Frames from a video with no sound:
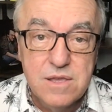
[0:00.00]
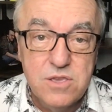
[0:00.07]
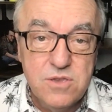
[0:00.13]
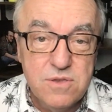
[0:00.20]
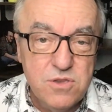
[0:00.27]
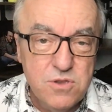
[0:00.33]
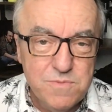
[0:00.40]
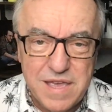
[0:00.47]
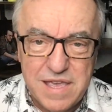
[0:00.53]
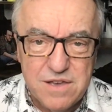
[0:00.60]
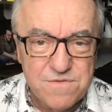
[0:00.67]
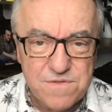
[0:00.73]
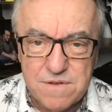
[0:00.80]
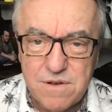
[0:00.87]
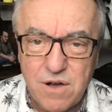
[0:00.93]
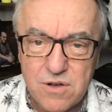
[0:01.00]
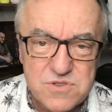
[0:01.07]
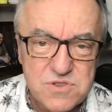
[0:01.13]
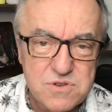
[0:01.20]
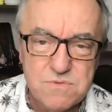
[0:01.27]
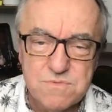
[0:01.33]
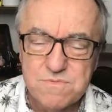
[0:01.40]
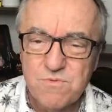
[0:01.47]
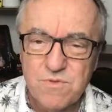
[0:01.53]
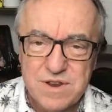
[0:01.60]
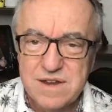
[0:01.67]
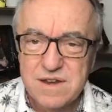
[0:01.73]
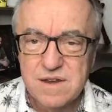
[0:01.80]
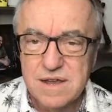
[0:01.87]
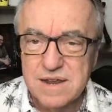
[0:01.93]
You may have also
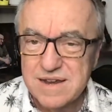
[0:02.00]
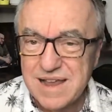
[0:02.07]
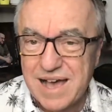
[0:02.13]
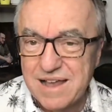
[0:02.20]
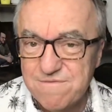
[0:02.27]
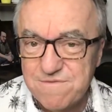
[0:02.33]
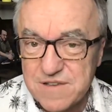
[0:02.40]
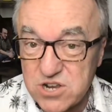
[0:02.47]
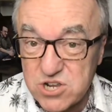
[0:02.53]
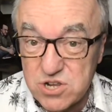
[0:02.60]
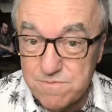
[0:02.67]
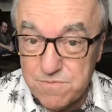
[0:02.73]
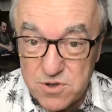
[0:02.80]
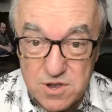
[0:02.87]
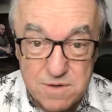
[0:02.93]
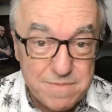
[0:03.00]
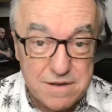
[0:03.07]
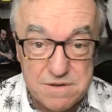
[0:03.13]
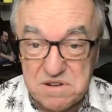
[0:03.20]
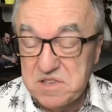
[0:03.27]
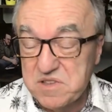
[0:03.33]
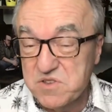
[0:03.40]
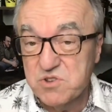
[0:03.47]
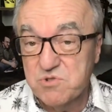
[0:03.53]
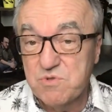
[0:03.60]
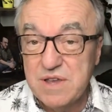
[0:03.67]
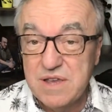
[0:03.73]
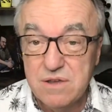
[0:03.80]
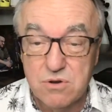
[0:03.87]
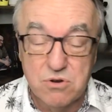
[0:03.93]
written a nonfiction book about
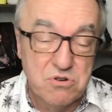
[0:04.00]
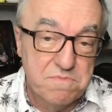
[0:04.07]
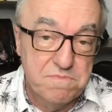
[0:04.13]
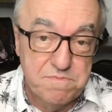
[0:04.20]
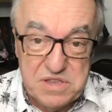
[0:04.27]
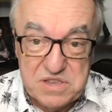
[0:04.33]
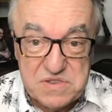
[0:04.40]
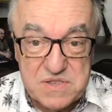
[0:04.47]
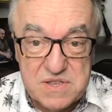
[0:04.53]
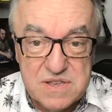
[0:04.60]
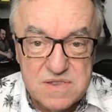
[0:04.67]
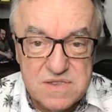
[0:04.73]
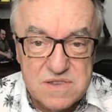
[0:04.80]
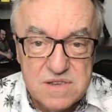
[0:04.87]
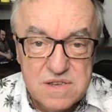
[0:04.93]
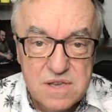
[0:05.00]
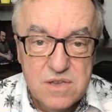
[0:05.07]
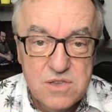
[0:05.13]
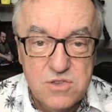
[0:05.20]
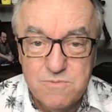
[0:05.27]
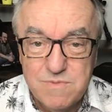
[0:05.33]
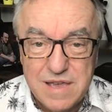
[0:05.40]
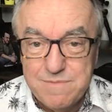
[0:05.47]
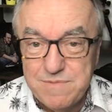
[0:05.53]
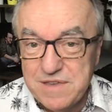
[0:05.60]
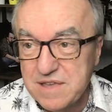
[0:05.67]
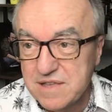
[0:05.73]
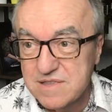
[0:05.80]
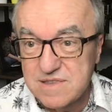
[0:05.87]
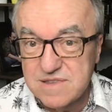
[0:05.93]
history or business. You may
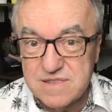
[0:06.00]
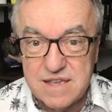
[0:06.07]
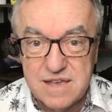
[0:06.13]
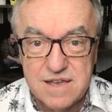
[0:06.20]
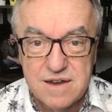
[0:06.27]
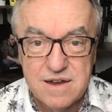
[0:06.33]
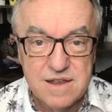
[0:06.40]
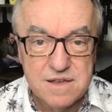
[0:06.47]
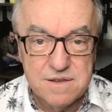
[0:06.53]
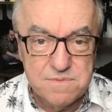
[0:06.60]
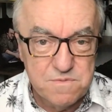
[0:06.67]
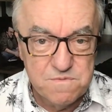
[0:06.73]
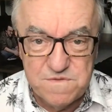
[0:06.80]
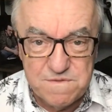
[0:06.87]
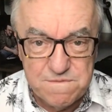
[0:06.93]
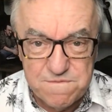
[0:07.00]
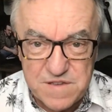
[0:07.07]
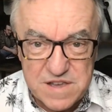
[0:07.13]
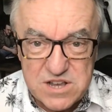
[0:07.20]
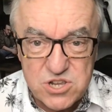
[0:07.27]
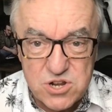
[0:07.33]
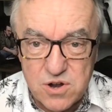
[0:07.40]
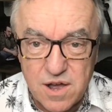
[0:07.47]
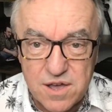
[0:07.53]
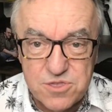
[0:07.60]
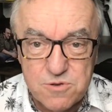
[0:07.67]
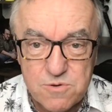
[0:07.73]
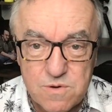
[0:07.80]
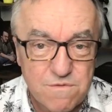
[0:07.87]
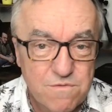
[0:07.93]
be instead a fiction
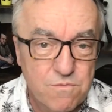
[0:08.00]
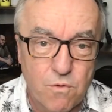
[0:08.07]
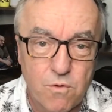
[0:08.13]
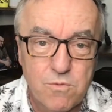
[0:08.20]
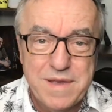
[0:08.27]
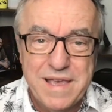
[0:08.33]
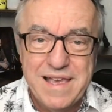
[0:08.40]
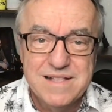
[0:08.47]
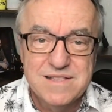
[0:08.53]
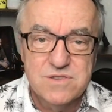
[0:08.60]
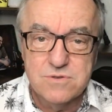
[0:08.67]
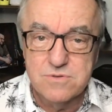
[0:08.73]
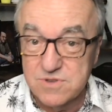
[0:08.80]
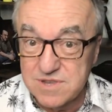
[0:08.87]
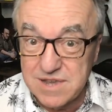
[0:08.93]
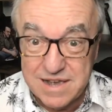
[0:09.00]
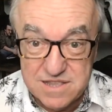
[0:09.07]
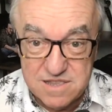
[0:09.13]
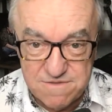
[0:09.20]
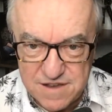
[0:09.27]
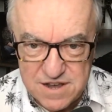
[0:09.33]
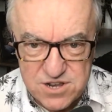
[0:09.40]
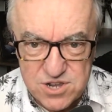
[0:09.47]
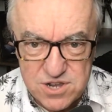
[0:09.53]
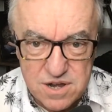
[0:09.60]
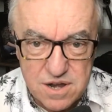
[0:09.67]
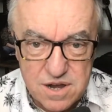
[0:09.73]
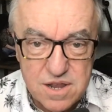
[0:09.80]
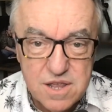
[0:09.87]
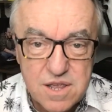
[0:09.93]
author of romance or science
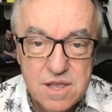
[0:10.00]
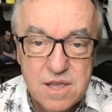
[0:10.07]
fiction.